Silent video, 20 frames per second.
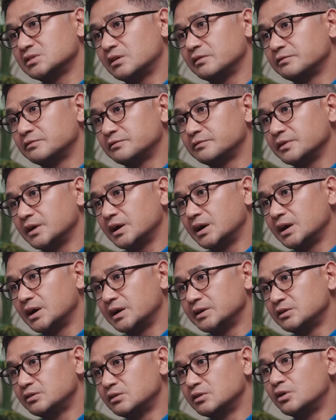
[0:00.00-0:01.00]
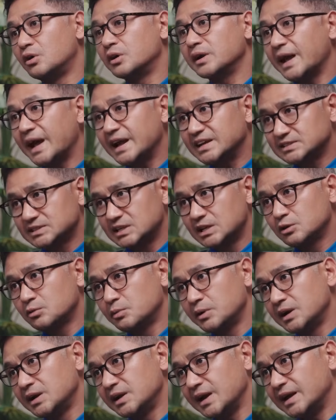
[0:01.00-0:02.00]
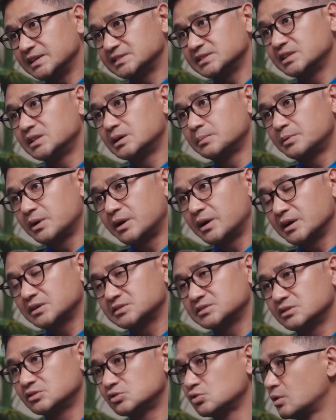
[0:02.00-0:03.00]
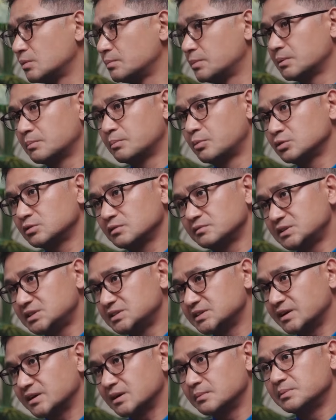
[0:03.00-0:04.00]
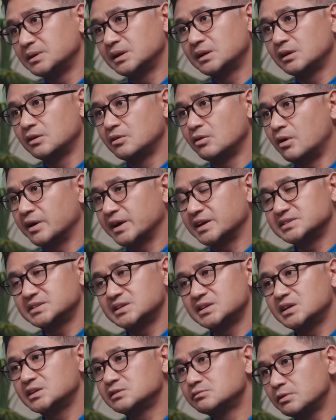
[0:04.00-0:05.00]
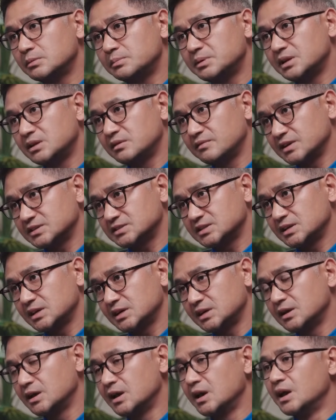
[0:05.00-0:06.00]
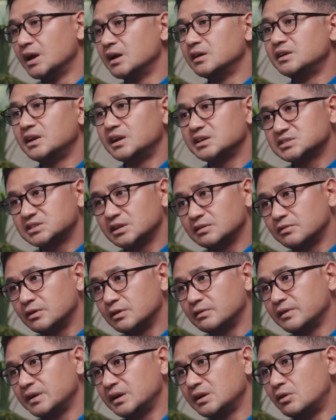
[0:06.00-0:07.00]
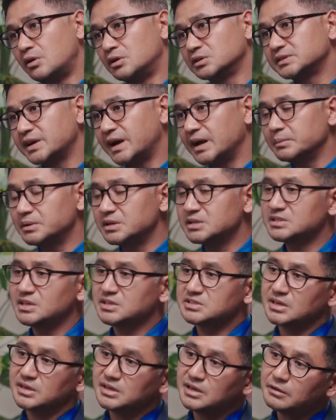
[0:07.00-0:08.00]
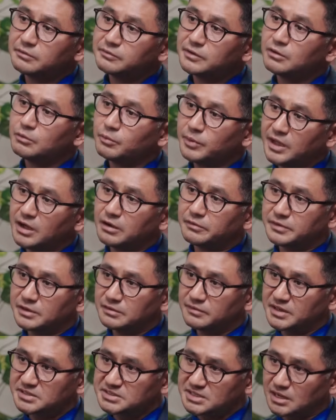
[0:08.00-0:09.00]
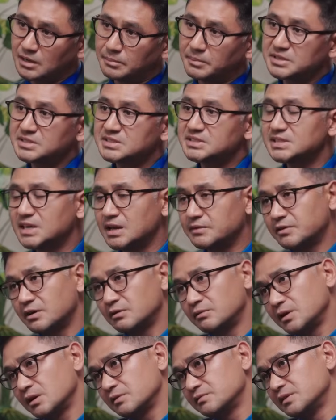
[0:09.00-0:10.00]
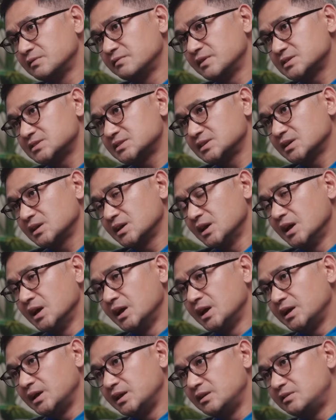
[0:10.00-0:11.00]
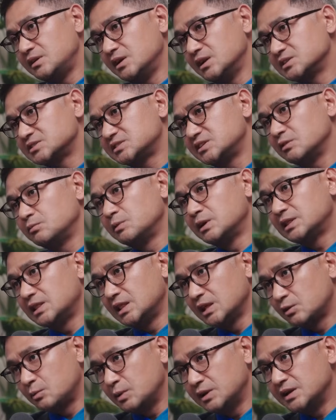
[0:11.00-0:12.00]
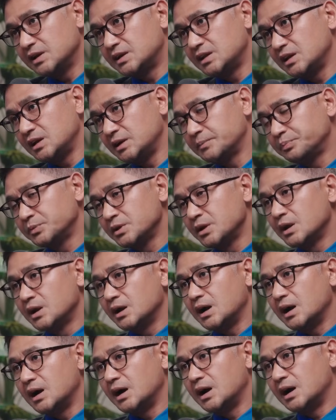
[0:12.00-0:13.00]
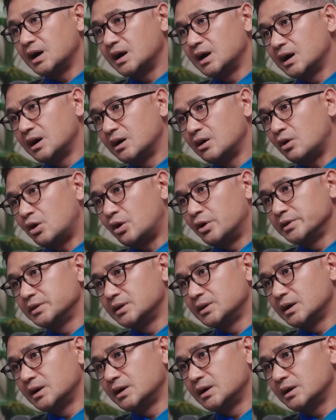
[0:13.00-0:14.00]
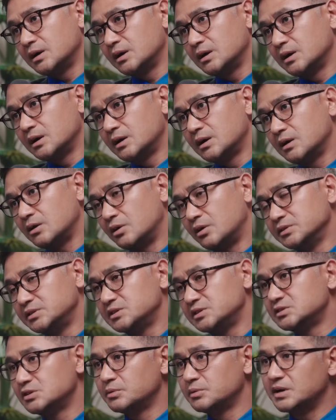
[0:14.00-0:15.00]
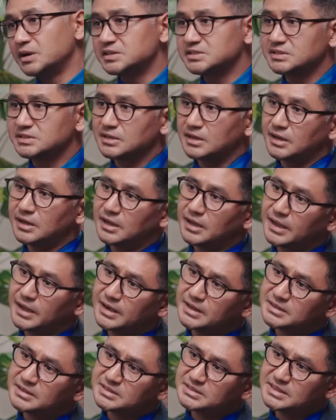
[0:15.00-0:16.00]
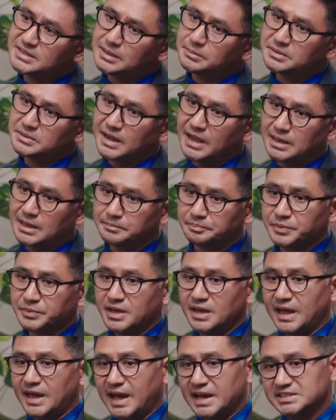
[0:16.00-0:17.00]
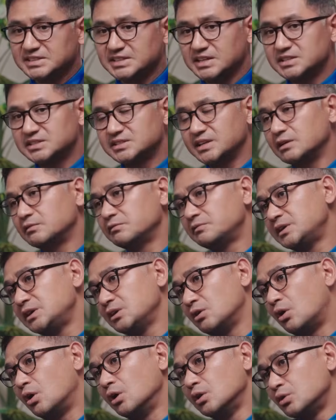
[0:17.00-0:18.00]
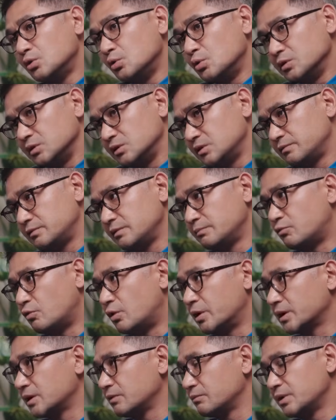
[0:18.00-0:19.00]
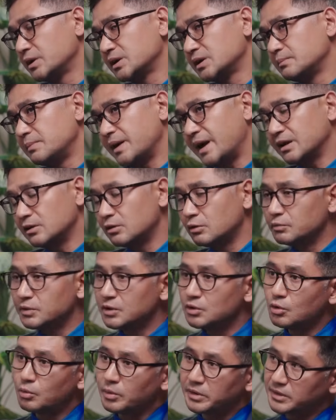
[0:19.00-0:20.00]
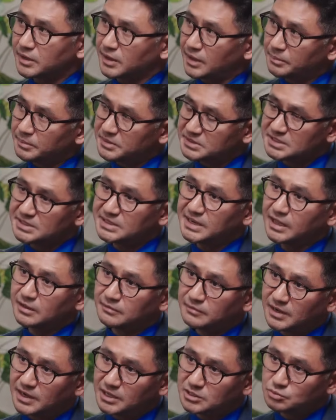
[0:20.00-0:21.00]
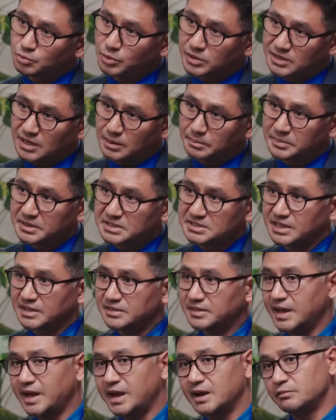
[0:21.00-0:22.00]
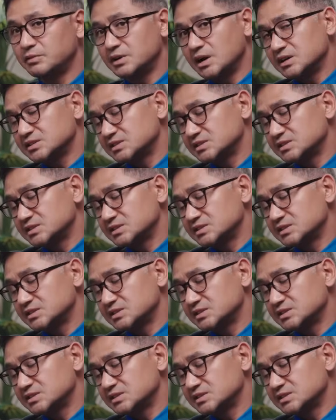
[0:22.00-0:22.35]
sort of not as liquid as other products and so on. But both of these are completely wrong. As Indians, we've been investing in real estate for a very long time. It's just a different way of investing, a much safer way of investing in real estate with liquidity on these units, and at the same time assets that we all know. If we work in Bangalore, we know what Embassy Tech Village, what companies are there. We